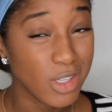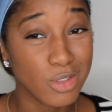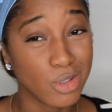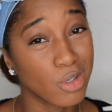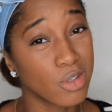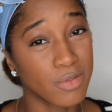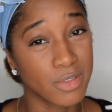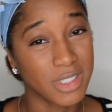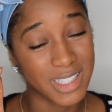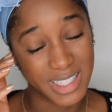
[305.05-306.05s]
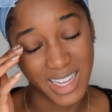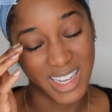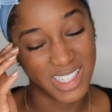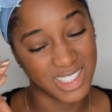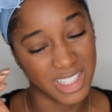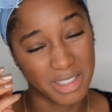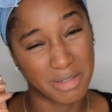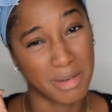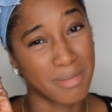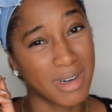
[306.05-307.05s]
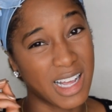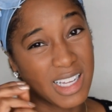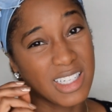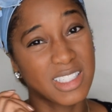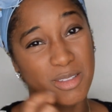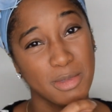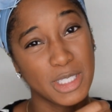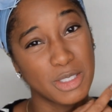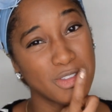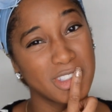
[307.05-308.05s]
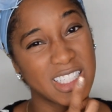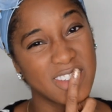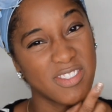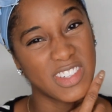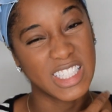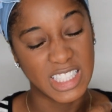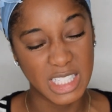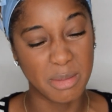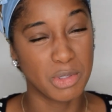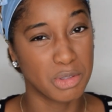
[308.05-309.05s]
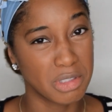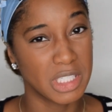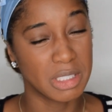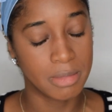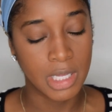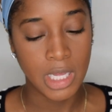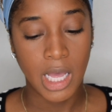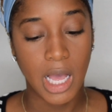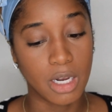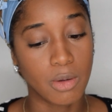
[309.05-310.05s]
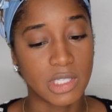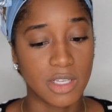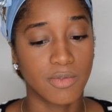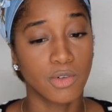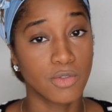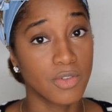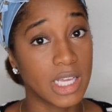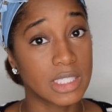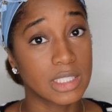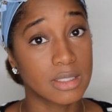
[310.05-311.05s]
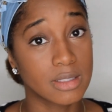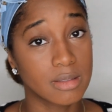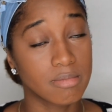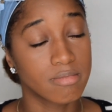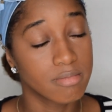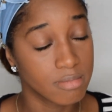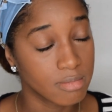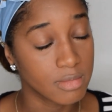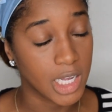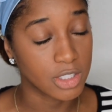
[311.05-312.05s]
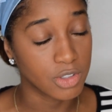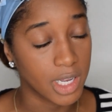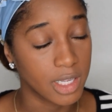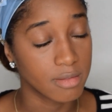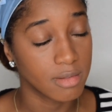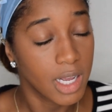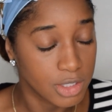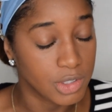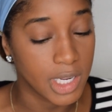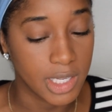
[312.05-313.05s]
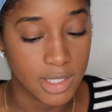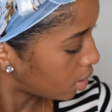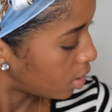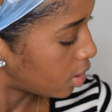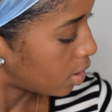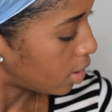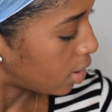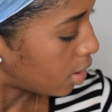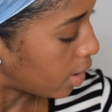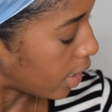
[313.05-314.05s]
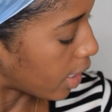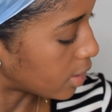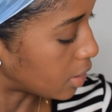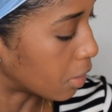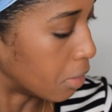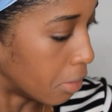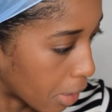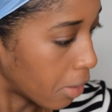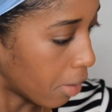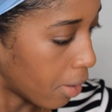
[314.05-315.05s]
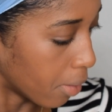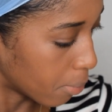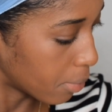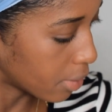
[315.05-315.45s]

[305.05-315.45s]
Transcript: So for the eyeshadow, I'm not going to be using Fenty Beauty. I know I said full face. I tried. I had to get up.